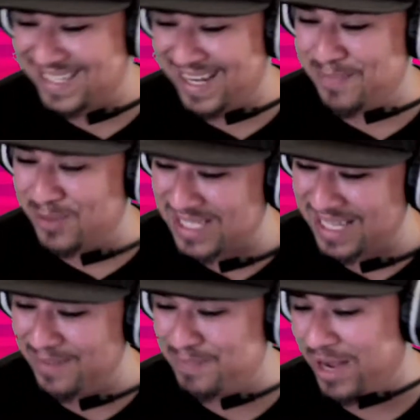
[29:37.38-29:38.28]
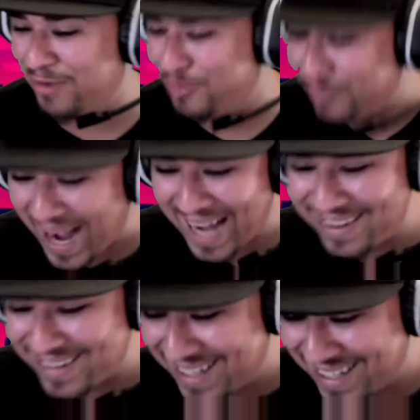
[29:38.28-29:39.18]
boosted my fire
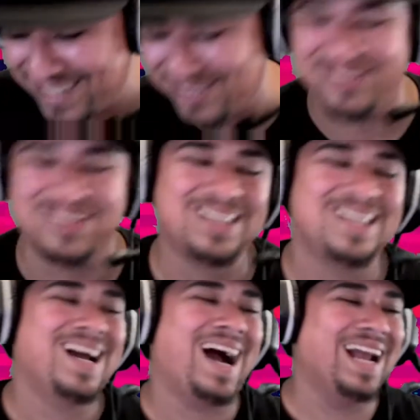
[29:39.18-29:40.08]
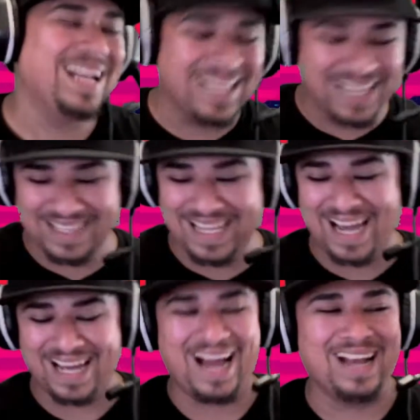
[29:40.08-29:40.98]
a little. I needed
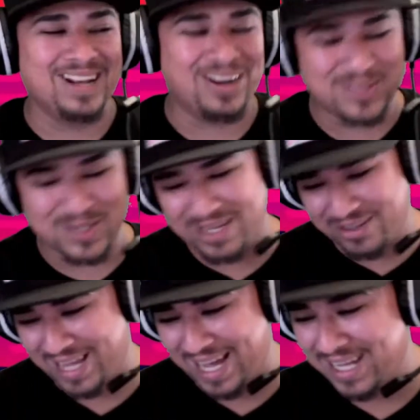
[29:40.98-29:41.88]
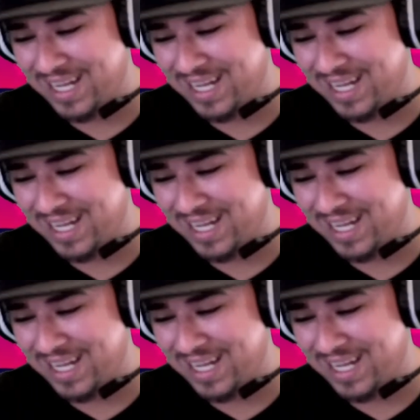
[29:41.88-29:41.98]
that. I love to hear that.